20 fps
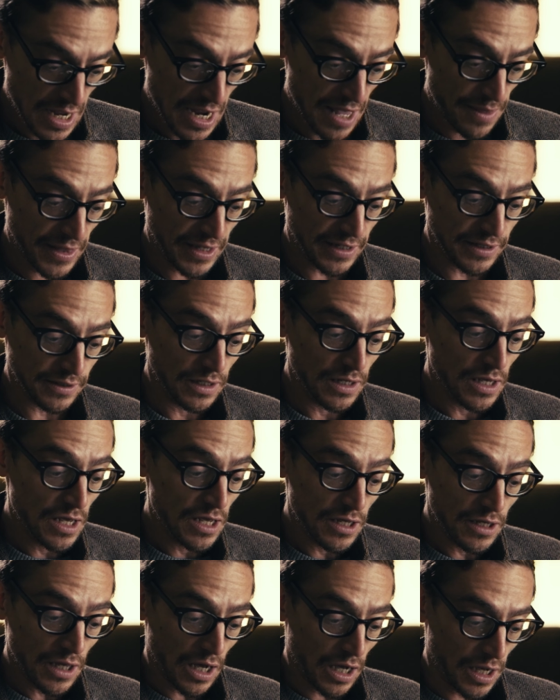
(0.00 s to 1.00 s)
And then
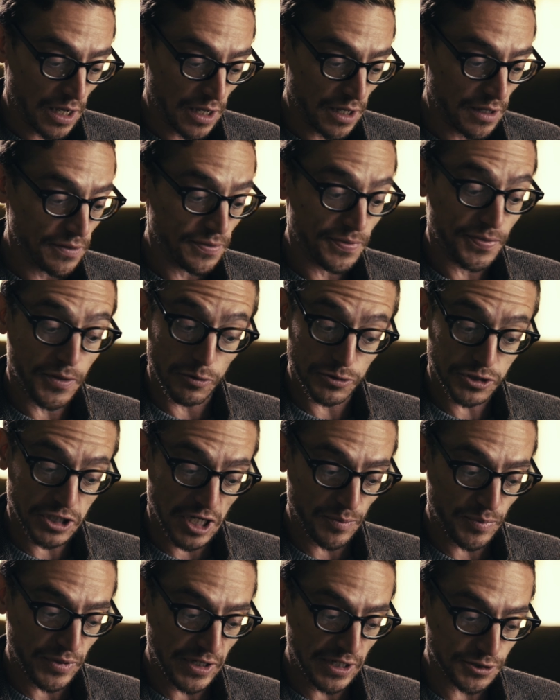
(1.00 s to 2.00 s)
those
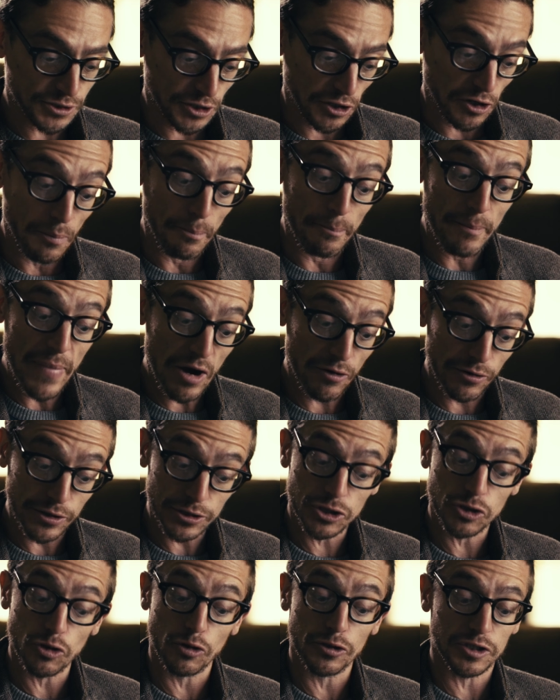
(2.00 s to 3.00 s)
companies are
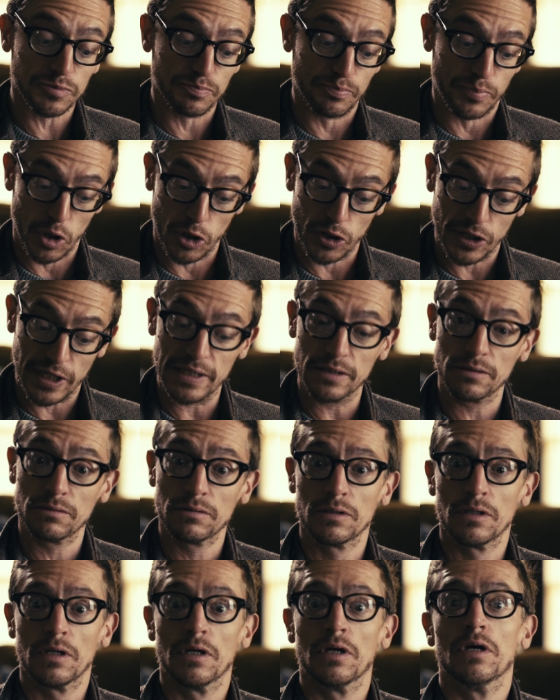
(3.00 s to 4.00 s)
Amerisource Bergen,
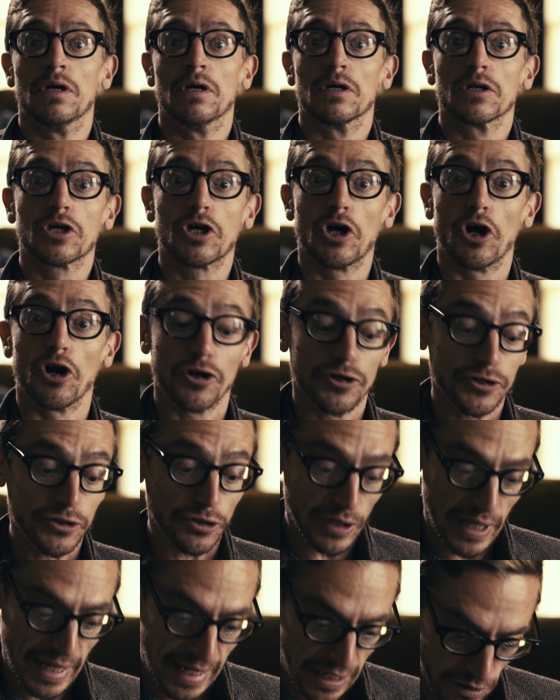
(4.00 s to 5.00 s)

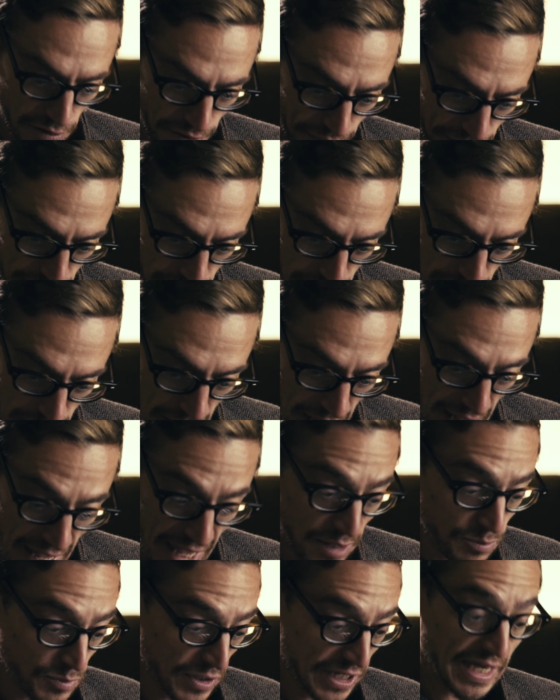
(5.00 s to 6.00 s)
Cardinal Health,
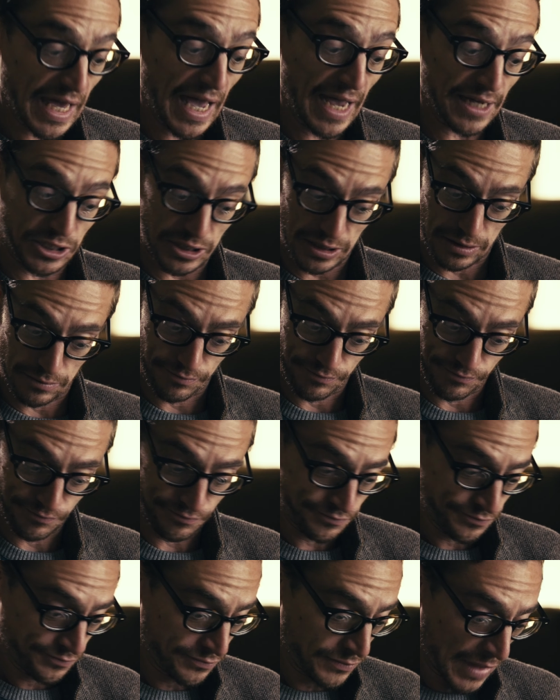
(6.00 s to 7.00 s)
and McKesson.
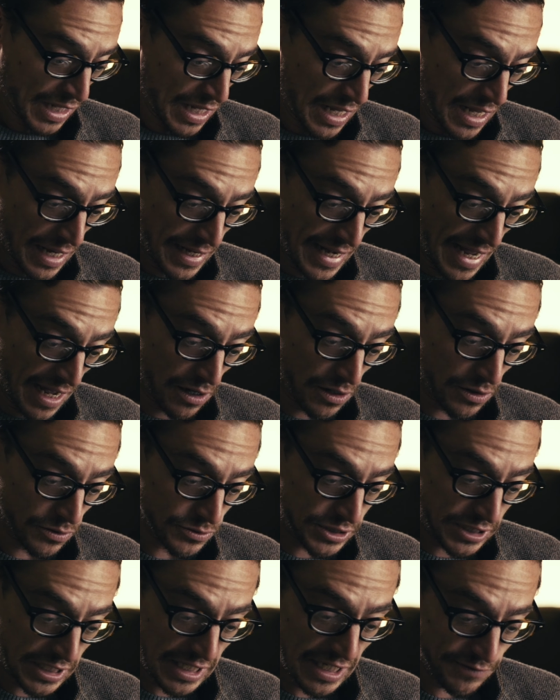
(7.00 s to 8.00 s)
Now,
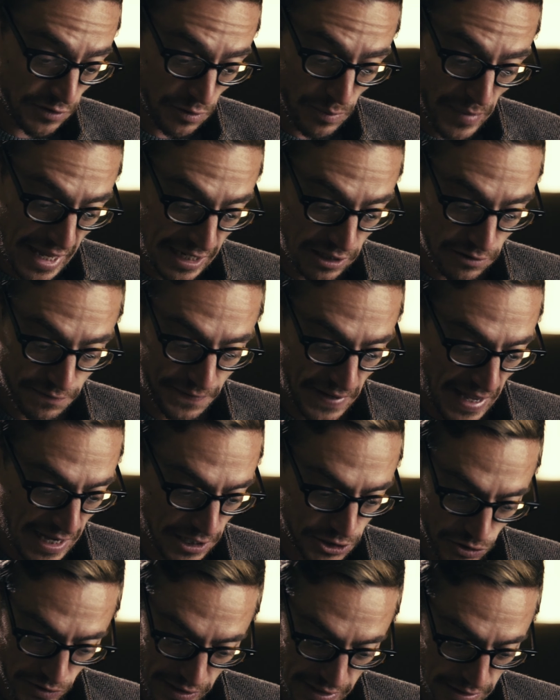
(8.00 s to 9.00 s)
Teva
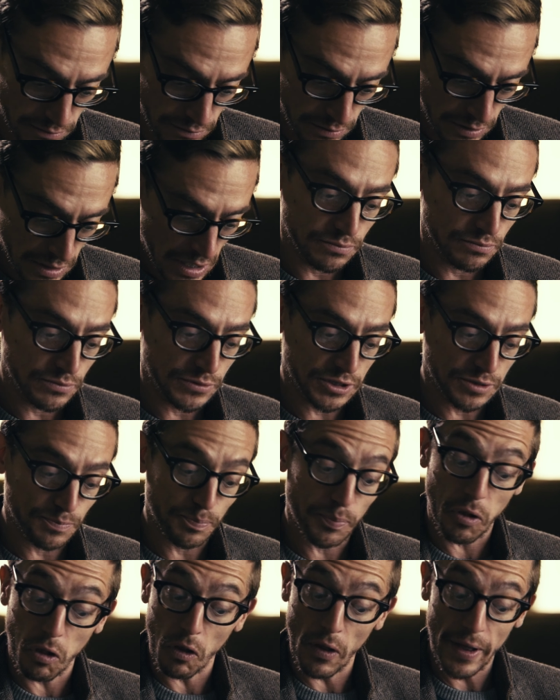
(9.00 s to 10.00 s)
Manufacturing
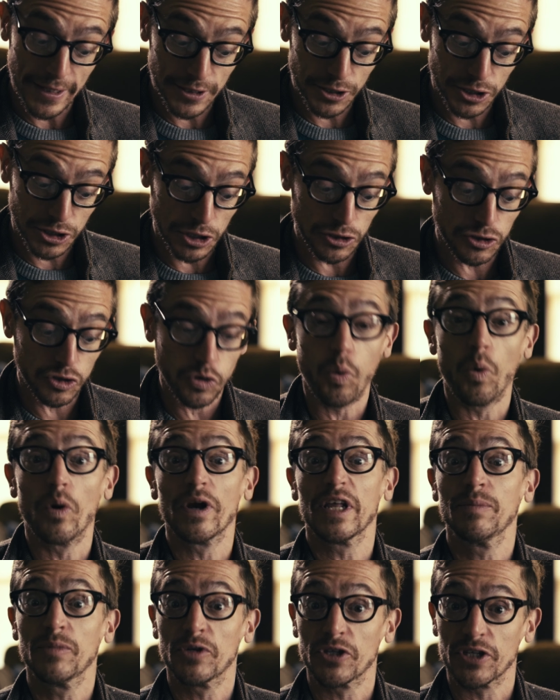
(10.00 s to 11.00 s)
pledged
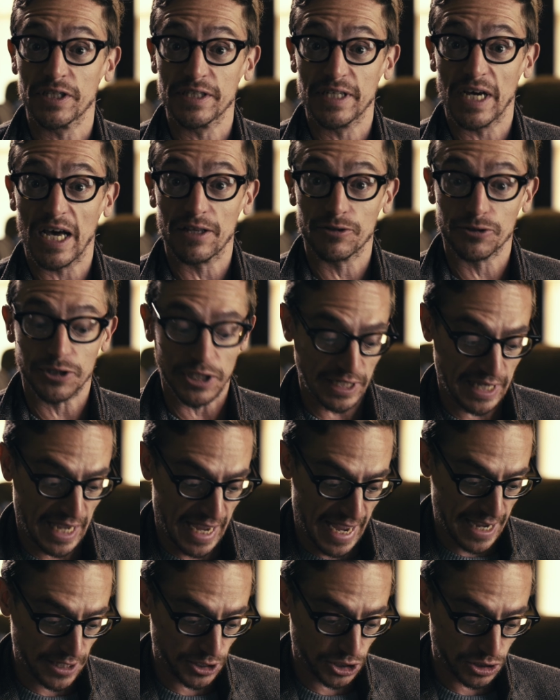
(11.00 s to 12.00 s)
$20 million in
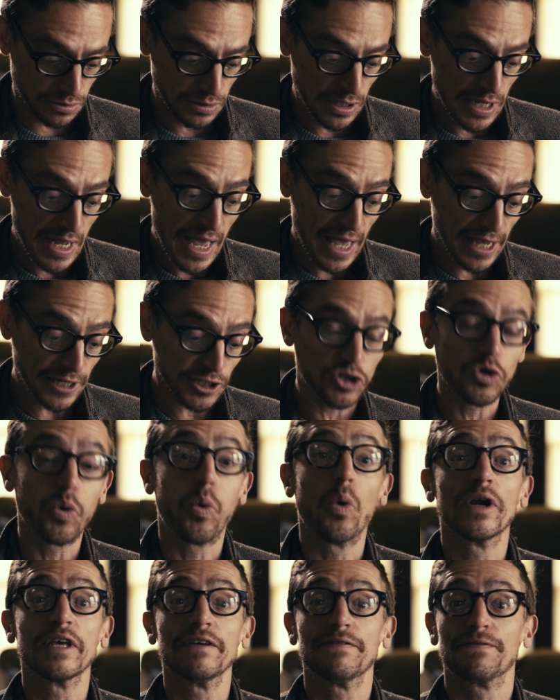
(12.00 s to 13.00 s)
cash and
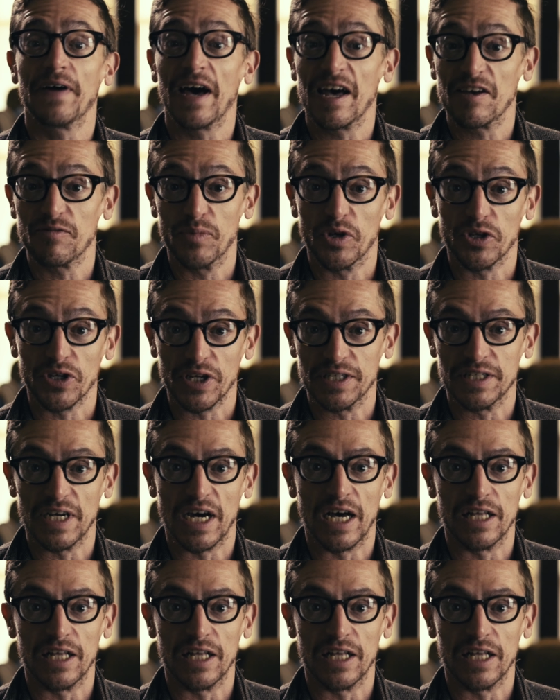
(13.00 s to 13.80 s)
$25 million